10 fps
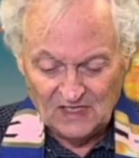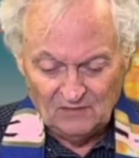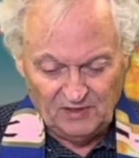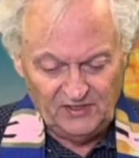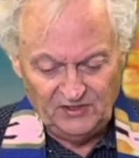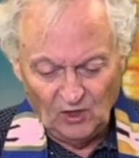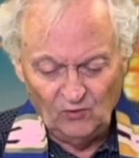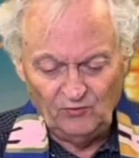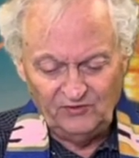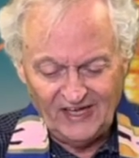But
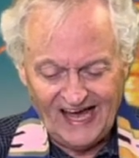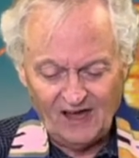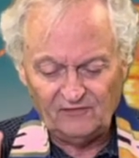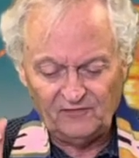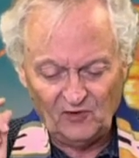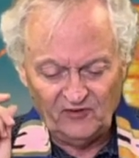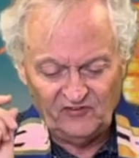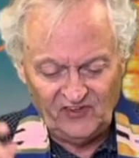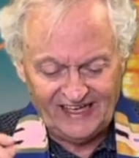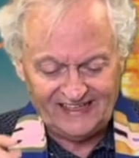don't doubt for a
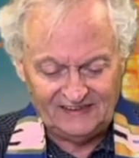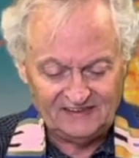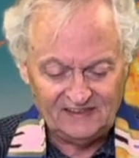second